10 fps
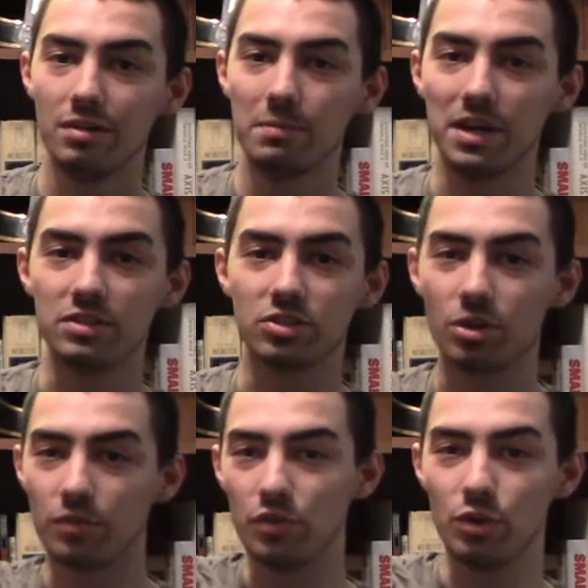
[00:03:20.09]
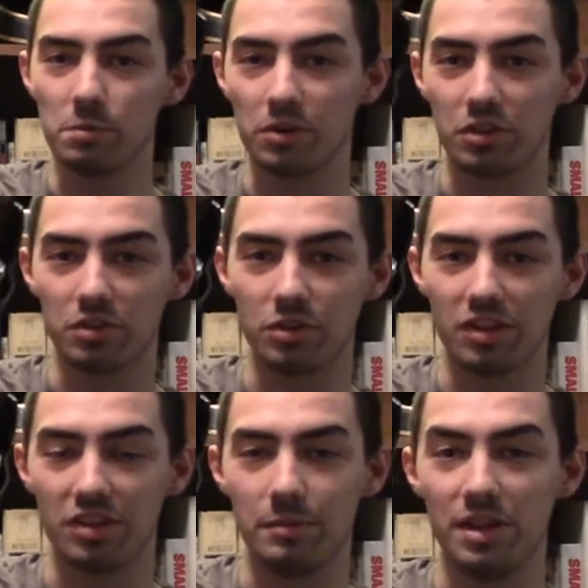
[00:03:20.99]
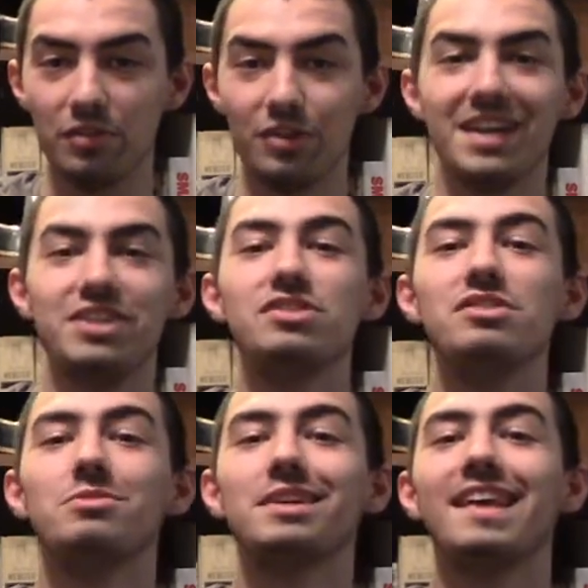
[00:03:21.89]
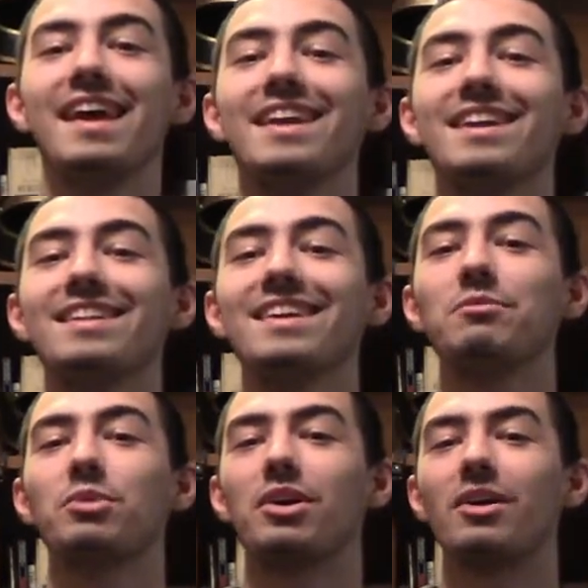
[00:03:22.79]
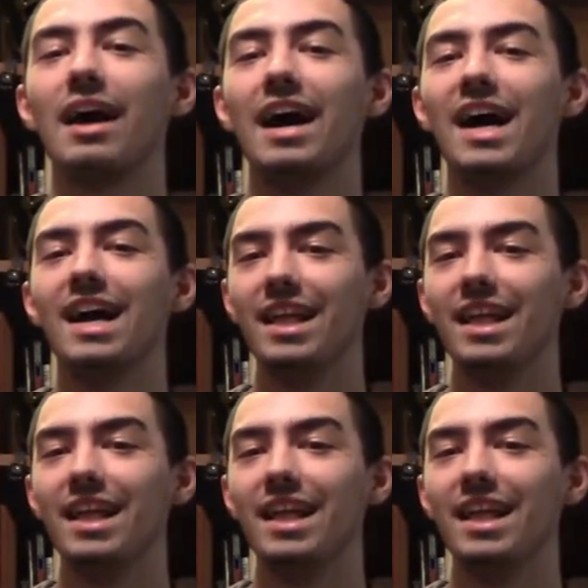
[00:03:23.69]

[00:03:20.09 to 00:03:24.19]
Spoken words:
But in truth, if you were to do this in the medieval age, you would technically were